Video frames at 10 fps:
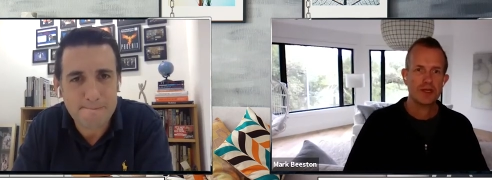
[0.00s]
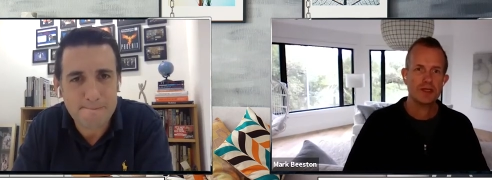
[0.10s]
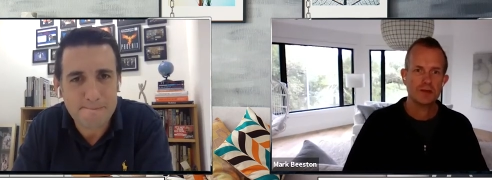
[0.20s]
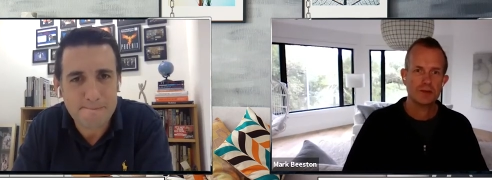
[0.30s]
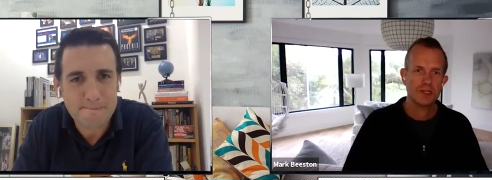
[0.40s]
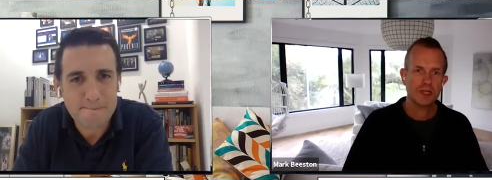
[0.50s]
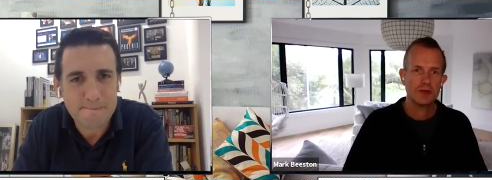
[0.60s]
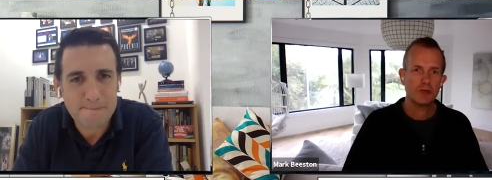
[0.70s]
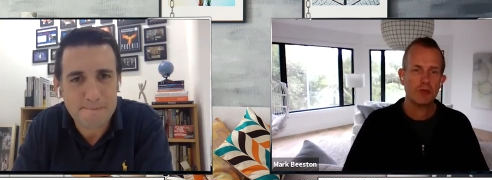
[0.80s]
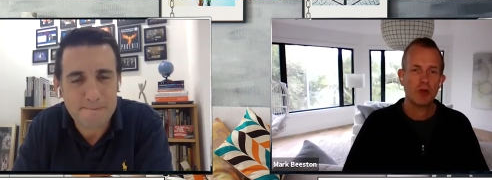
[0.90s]
Speaker 1: We didn't do a
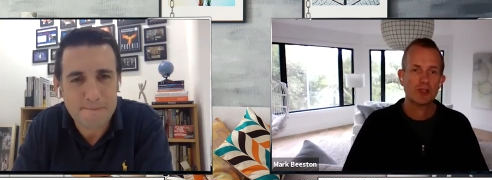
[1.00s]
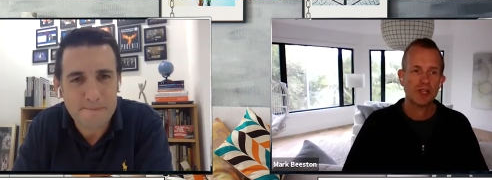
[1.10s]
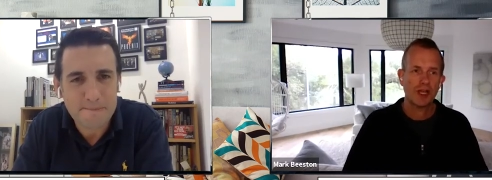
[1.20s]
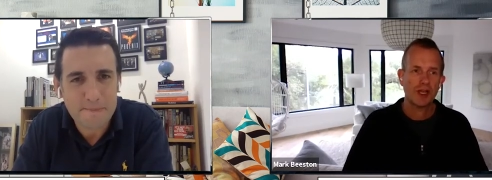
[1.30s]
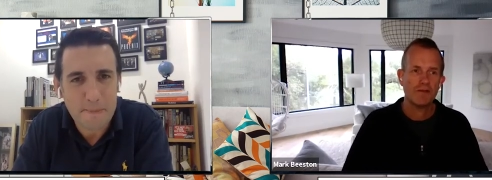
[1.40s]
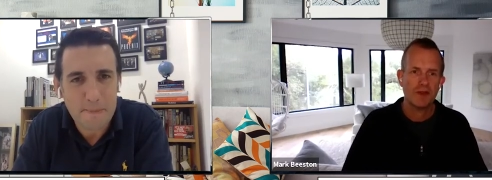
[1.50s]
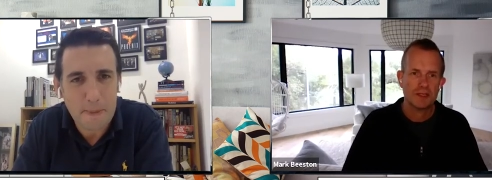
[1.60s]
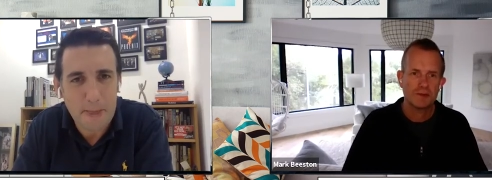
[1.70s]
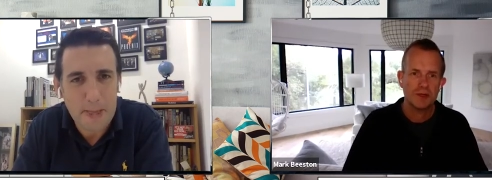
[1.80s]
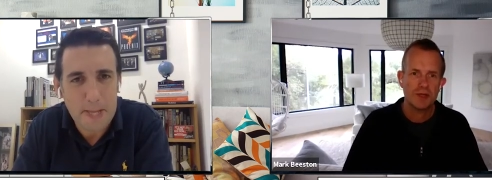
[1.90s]
single blockchain
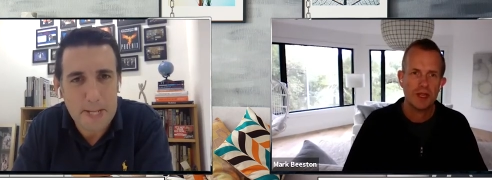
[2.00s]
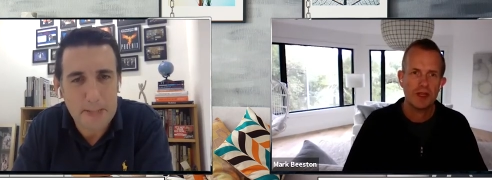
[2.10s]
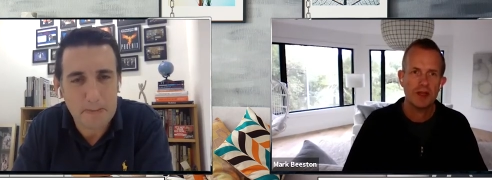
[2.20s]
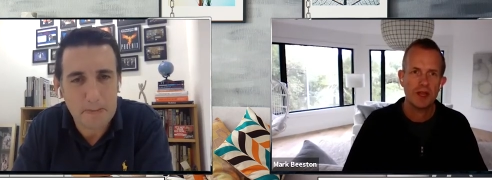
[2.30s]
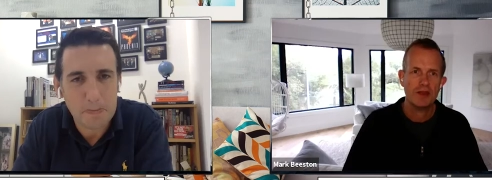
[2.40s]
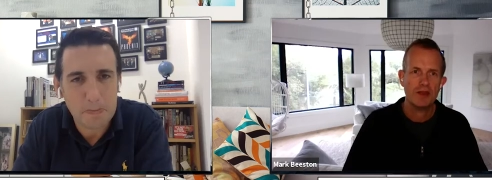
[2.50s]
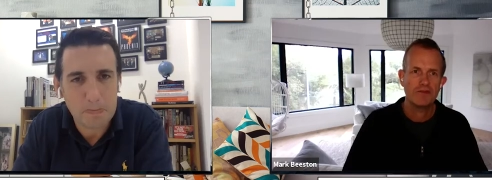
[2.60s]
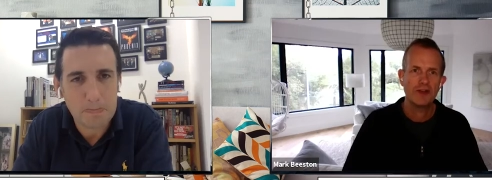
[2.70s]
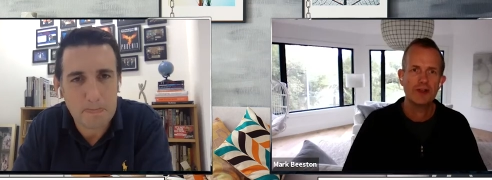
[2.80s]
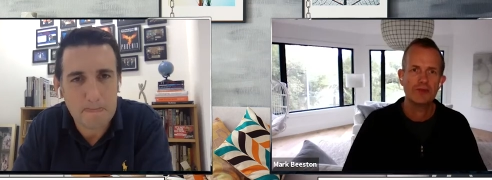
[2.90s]
investment in
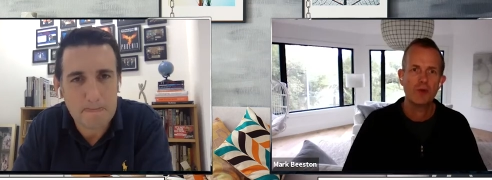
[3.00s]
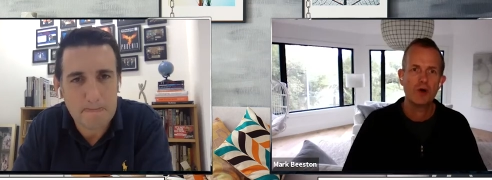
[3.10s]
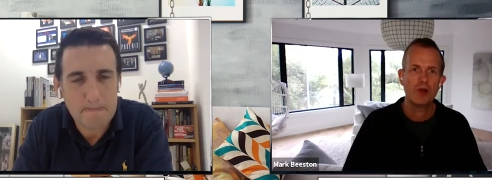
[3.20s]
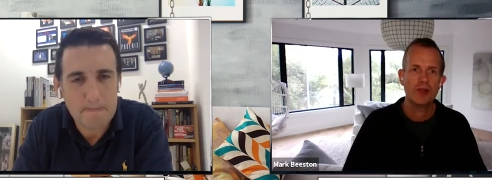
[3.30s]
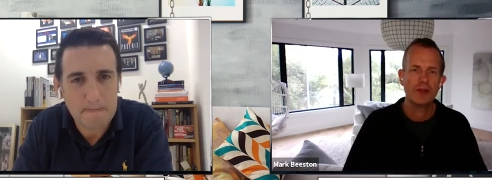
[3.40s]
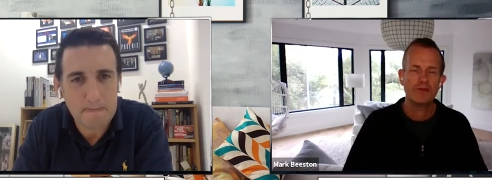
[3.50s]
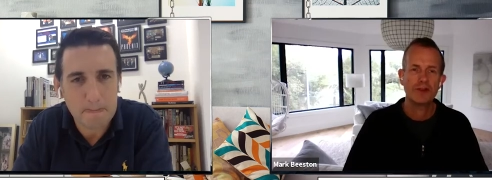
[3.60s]
in Fund One.